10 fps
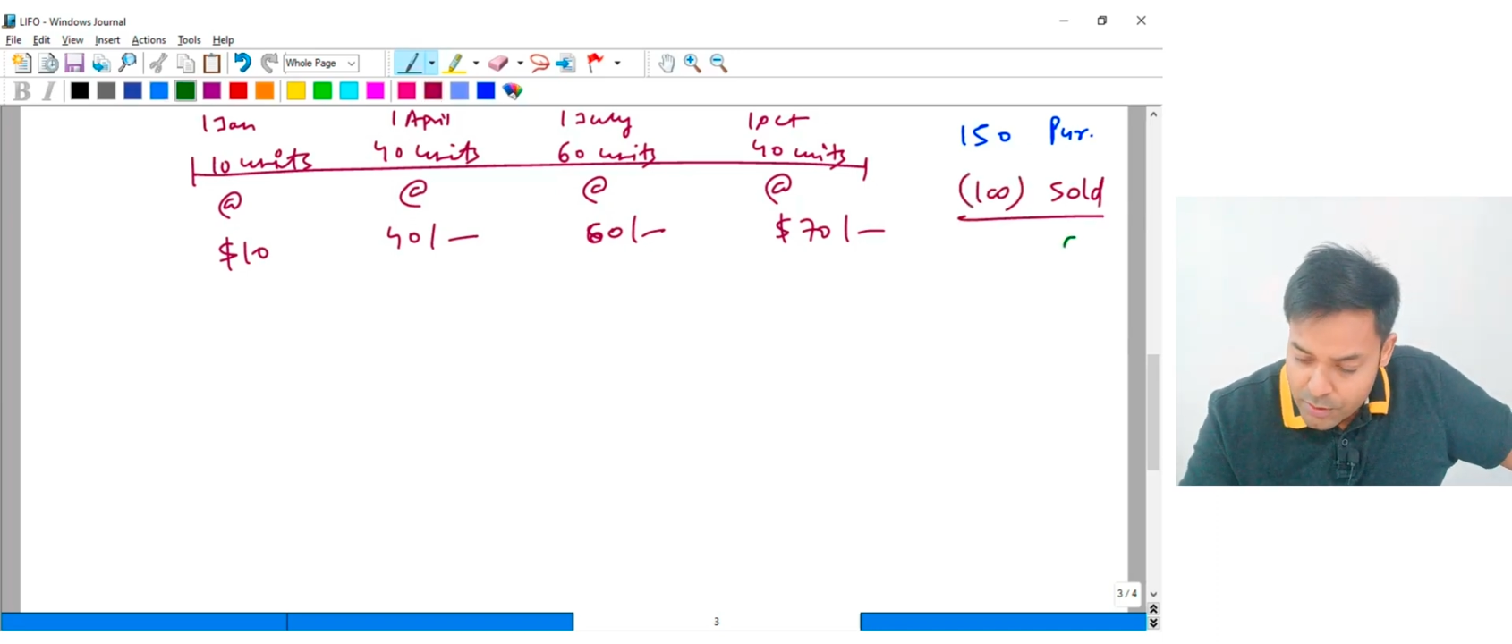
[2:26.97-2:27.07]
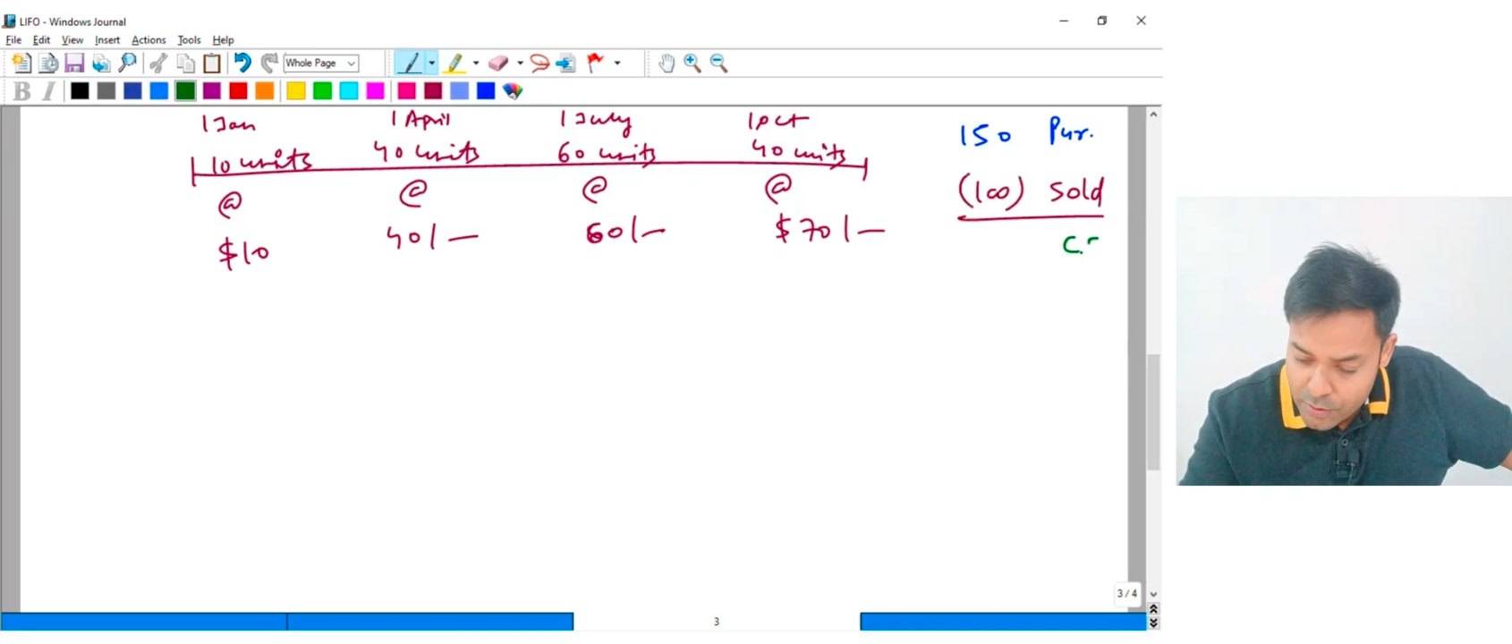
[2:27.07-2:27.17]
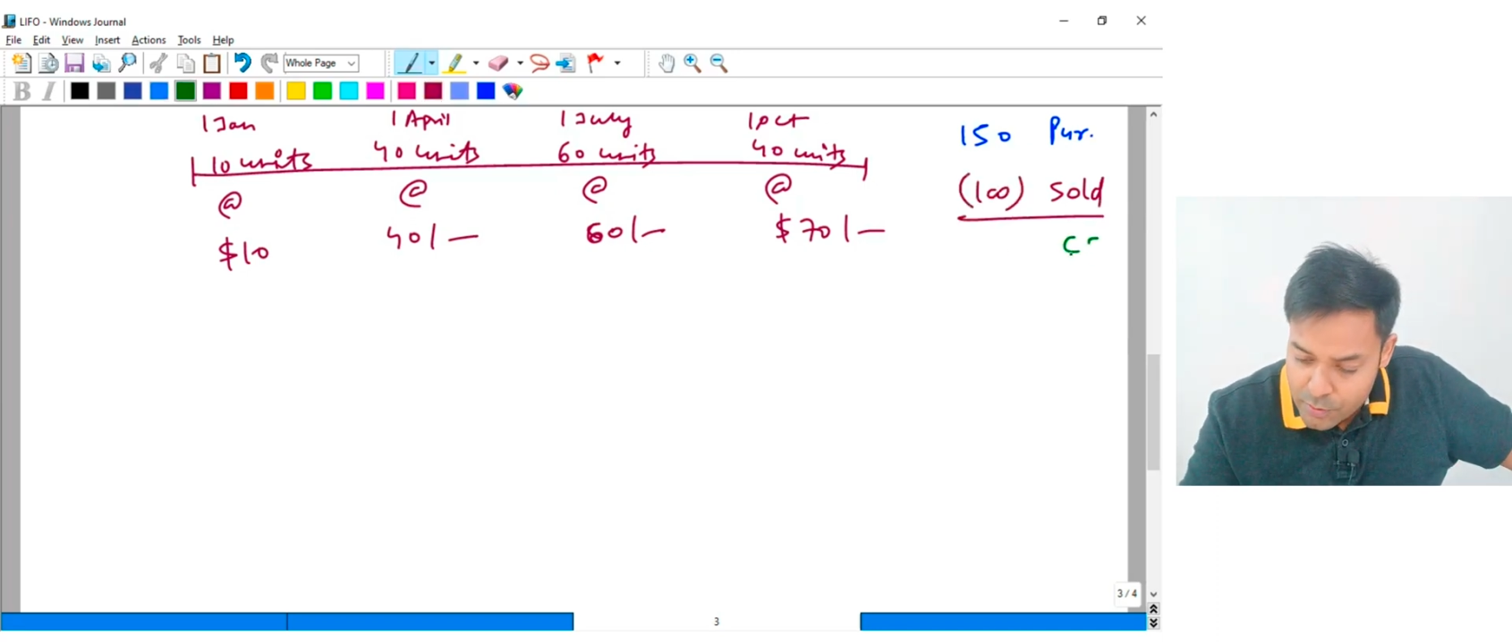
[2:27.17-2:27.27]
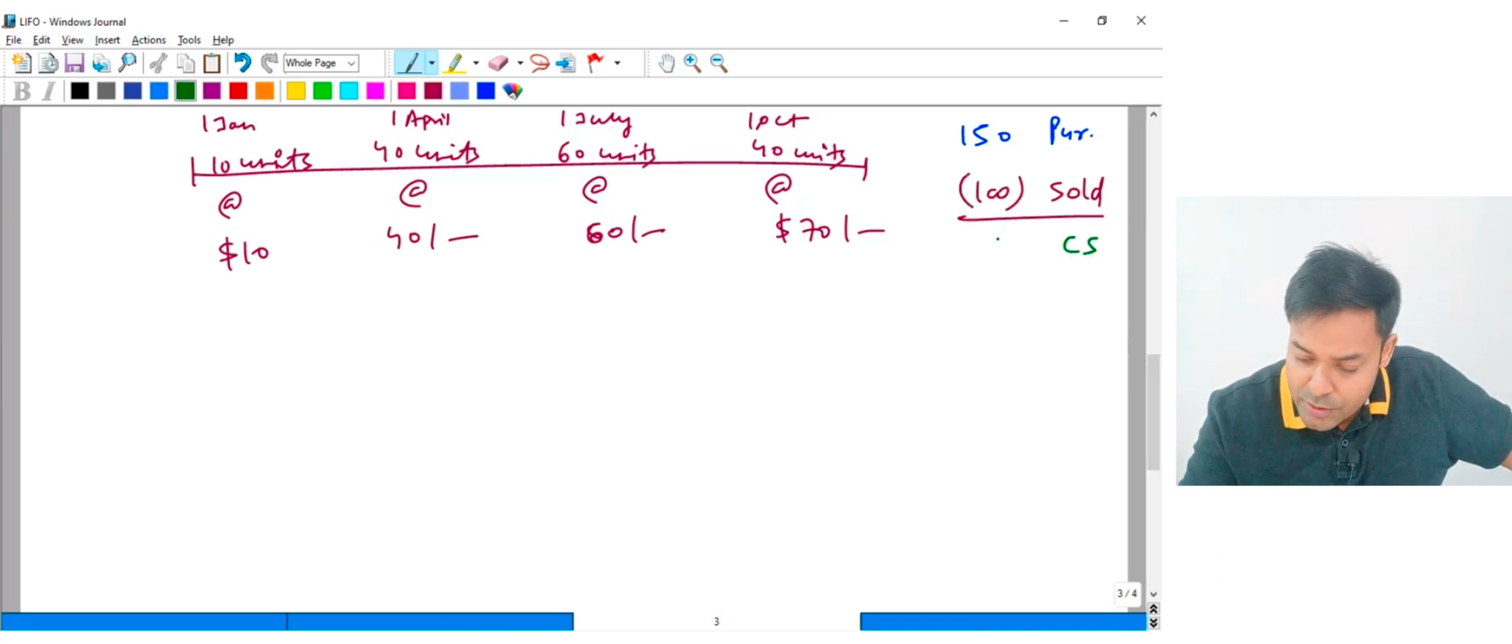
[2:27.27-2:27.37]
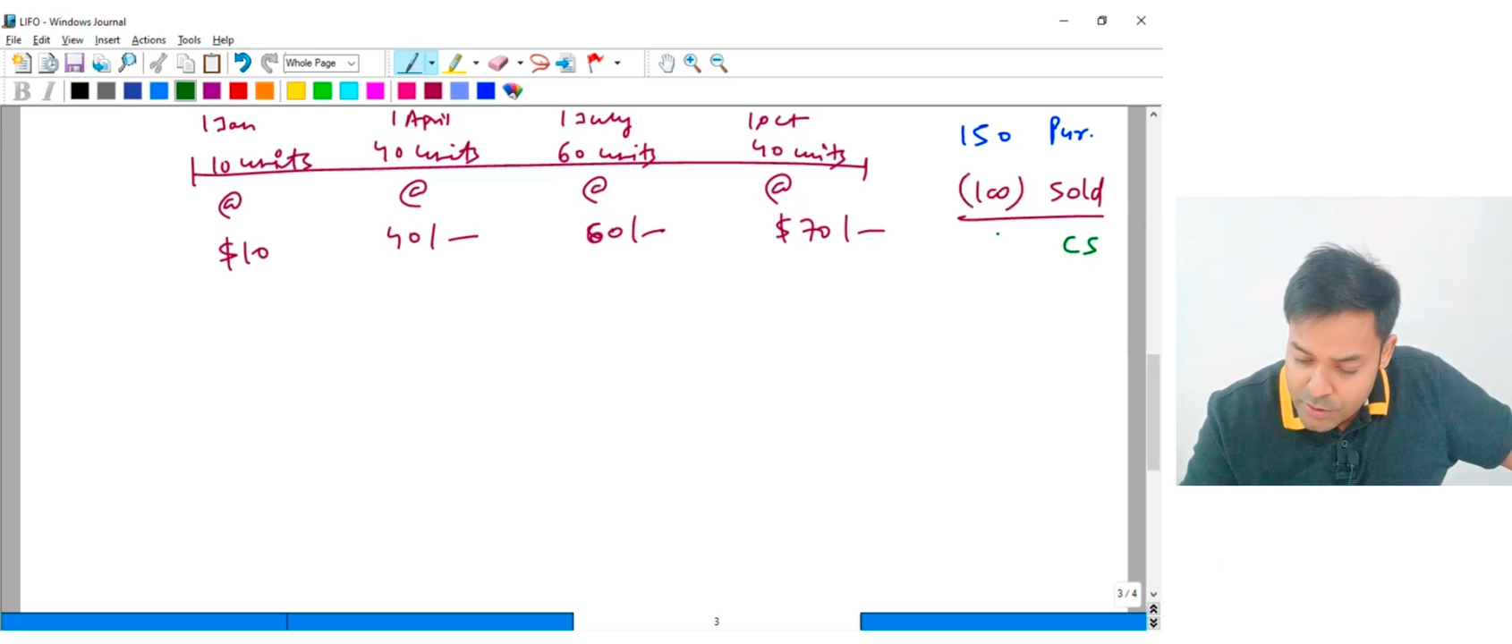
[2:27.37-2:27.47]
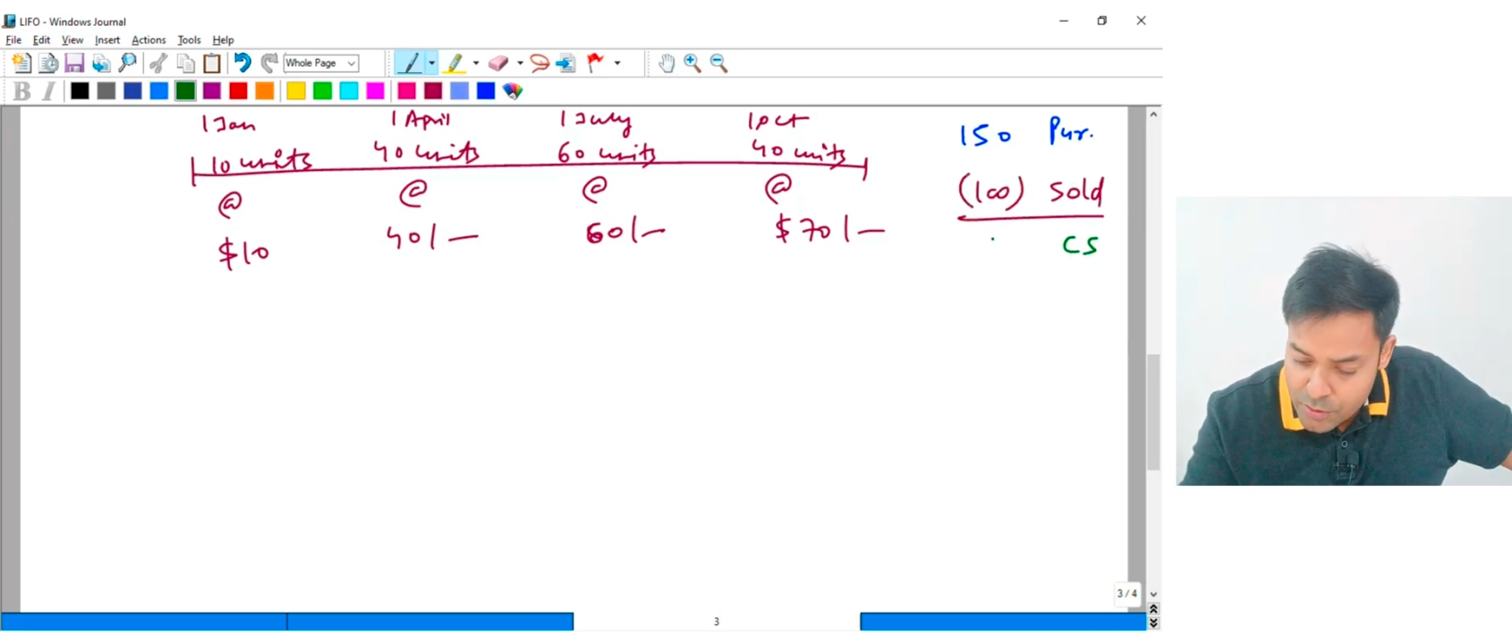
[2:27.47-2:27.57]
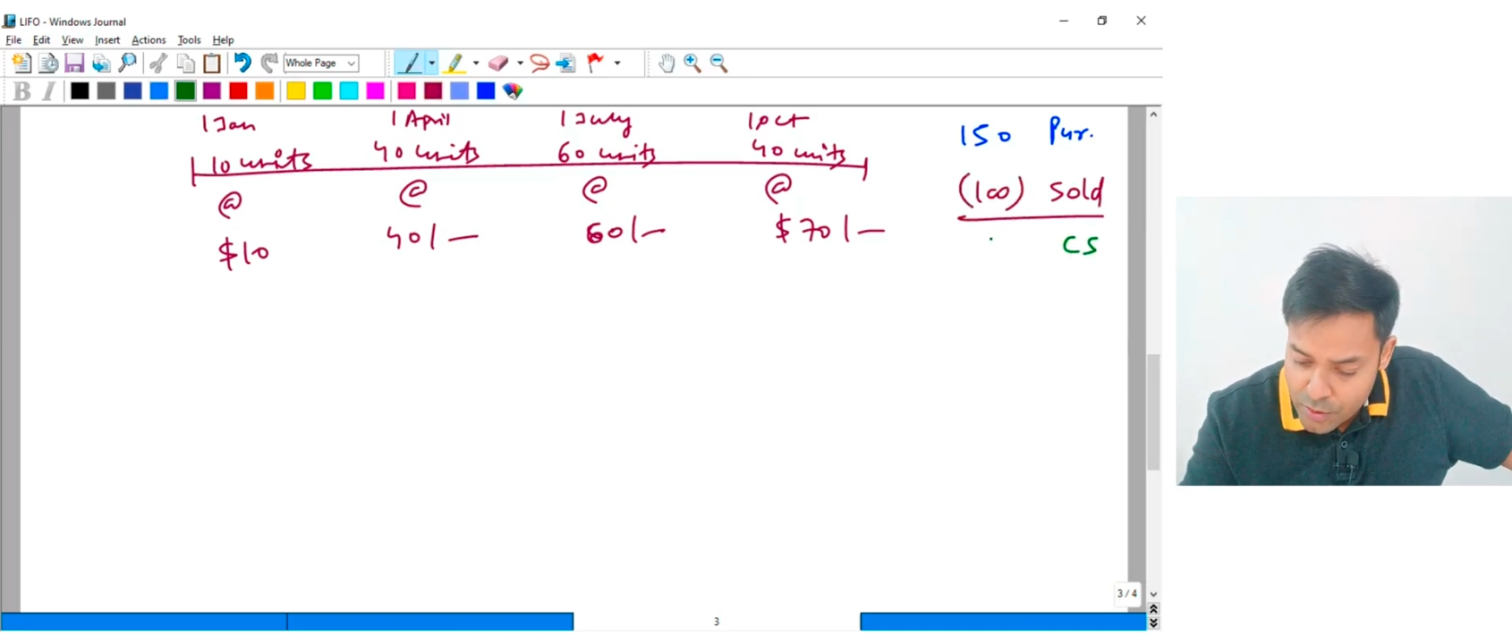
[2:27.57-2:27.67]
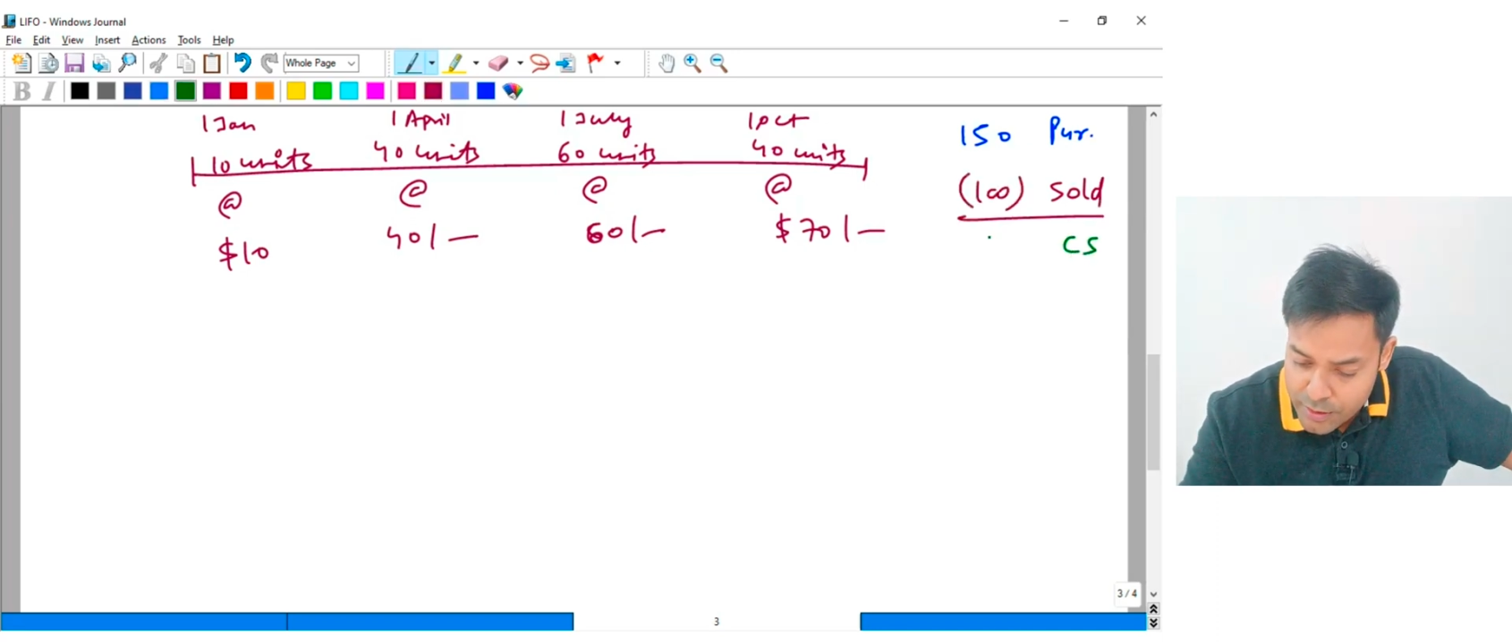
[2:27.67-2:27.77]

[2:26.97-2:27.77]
Closing stock